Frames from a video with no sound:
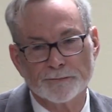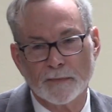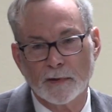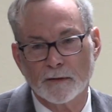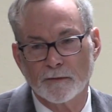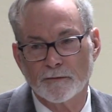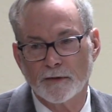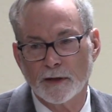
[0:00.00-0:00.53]

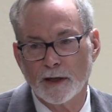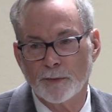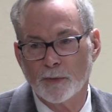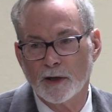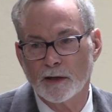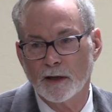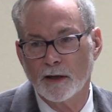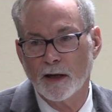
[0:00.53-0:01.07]
the
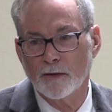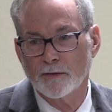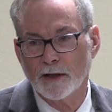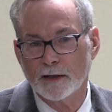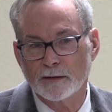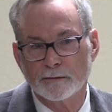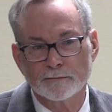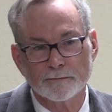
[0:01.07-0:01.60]
Felipe de
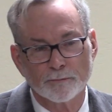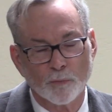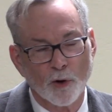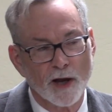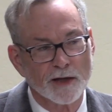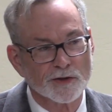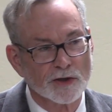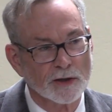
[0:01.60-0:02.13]
Neve
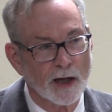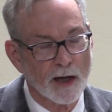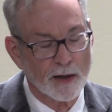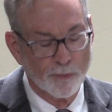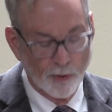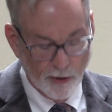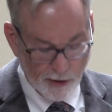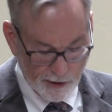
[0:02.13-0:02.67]
branch
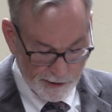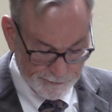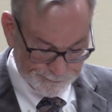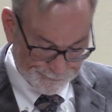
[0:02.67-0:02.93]
library,